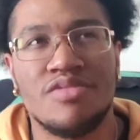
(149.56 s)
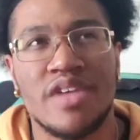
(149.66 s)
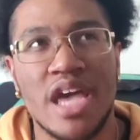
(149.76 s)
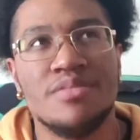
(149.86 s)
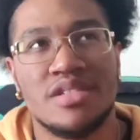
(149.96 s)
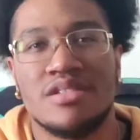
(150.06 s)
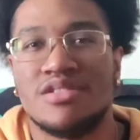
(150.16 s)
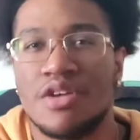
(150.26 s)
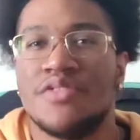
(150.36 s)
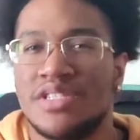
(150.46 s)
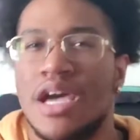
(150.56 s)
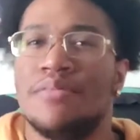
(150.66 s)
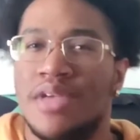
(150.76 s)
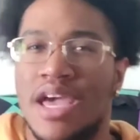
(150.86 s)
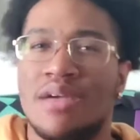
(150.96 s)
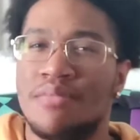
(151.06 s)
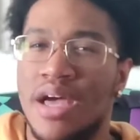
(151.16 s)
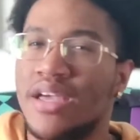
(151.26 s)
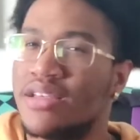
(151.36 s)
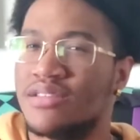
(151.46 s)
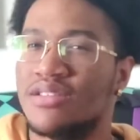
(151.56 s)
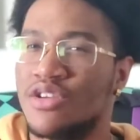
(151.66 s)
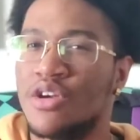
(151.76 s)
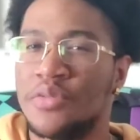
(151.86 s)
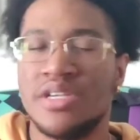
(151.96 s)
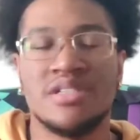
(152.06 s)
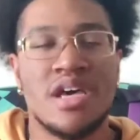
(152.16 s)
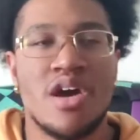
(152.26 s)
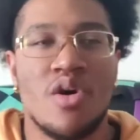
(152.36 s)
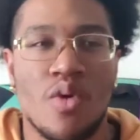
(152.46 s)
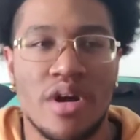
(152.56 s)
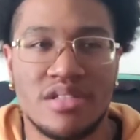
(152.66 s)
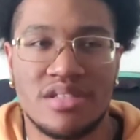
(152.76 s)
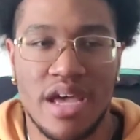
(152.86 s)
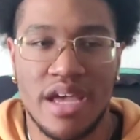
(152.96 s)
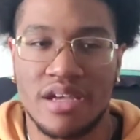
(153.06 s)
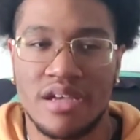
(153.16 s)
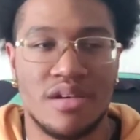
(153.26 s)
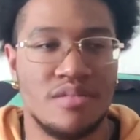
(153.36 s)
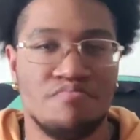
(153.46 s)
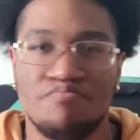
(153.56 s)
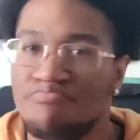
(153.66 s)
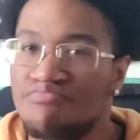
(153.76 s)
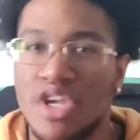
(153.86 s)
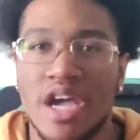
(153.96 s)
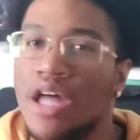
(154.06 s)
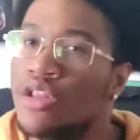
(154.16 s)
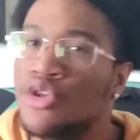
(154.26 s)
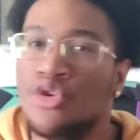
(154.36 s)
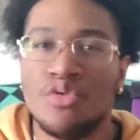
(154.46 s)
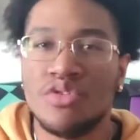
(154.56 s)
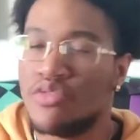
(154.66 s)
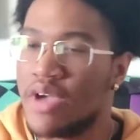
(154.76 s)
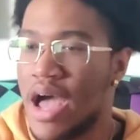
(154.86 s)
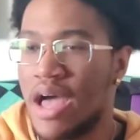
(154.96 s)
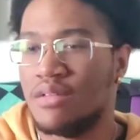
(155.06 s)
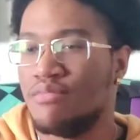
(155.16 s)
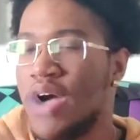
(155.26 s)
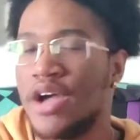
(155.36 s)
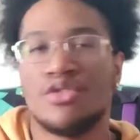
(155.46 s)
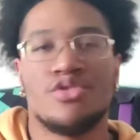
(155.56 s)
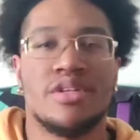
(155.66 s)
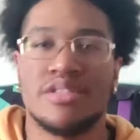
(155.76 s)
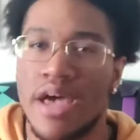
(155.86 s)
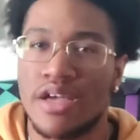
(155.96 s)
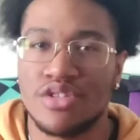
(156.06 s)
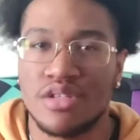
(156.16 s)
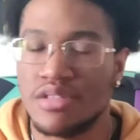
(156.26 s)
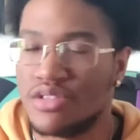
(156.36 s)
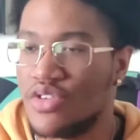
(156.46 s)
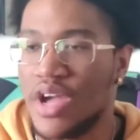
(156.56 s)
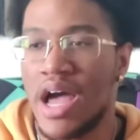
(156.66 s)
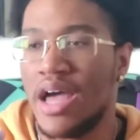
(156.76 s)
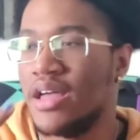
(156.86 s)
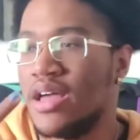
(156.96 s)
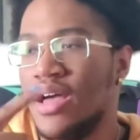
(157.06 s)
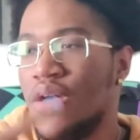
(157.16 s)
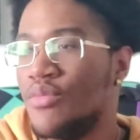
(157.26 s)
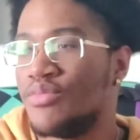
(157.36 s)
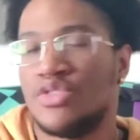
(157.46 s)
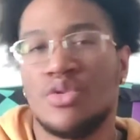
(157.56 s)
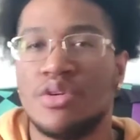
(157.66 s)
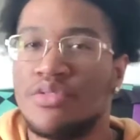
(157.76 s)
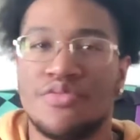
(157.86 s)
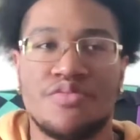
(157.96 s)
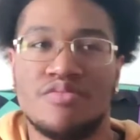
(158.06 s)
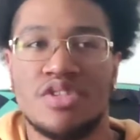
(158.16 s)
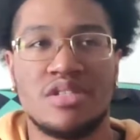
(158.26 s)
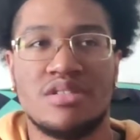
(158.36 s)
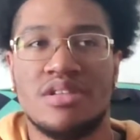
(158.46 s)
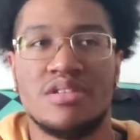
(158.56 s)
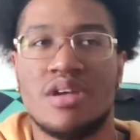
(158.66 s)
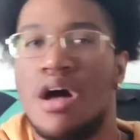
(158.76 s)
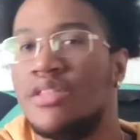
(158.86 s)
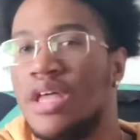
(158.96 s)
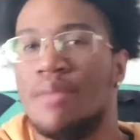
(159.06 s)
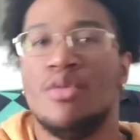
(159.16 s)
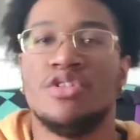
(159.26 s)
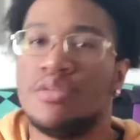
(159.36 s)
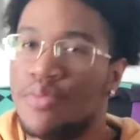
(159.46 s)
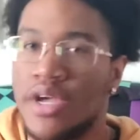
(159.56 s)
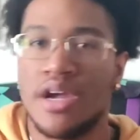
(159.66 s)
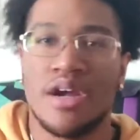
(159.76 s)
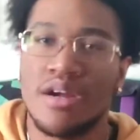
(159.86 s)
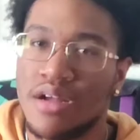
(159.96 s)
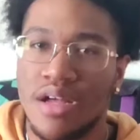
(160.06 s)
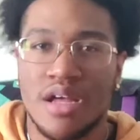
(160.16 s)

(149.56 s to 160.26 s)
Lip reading: Games is a service type game, I guess the term is, where it's like you got loot, you got microtransactions, you got sort of just this online multiplayer